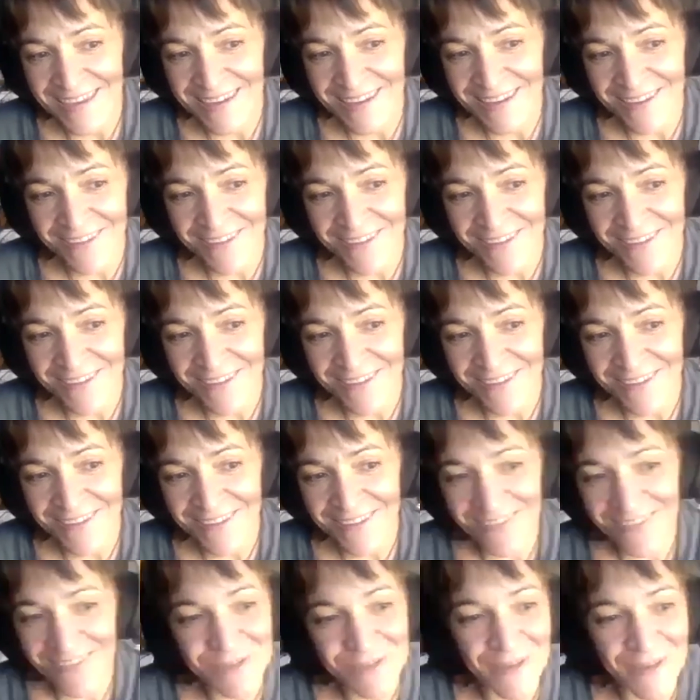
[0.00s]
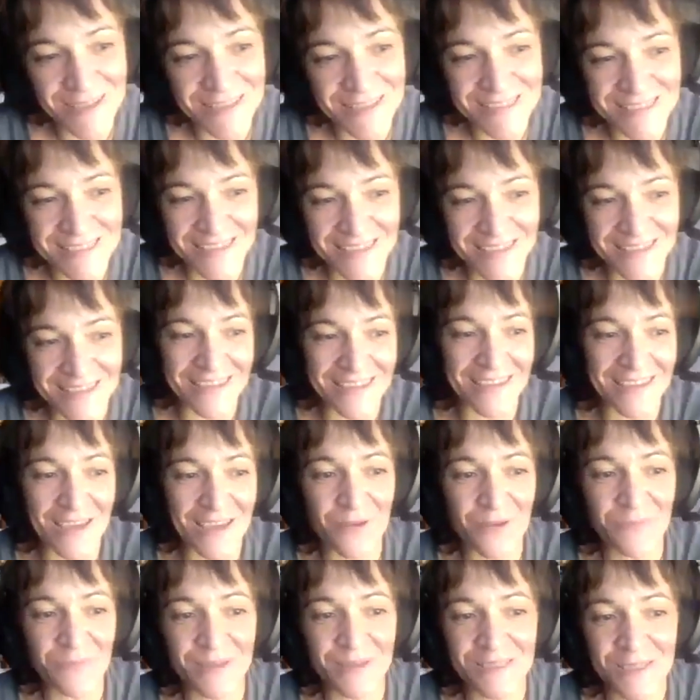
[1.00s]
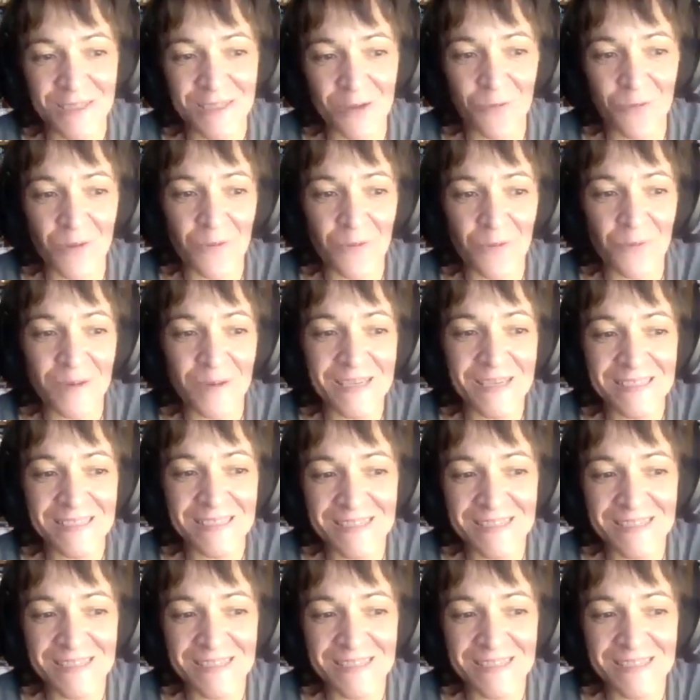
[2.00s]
it depends on. I mean, so what we see,